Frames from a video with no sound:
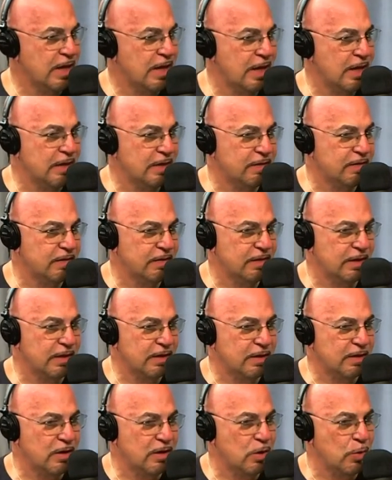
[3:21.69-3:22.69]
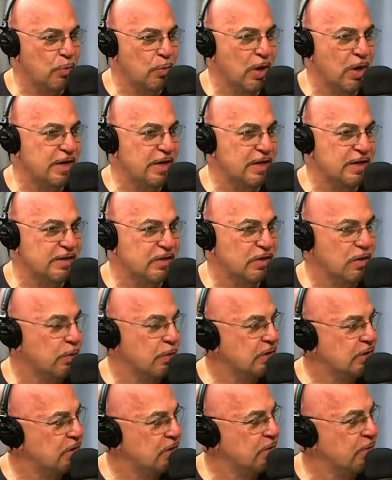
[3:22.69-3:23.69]
that it's like your body doesn't know
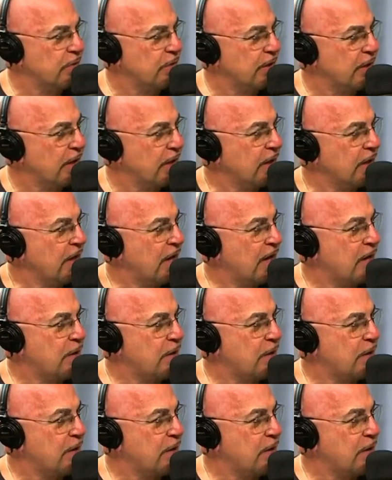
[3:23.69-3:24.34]
what to do with it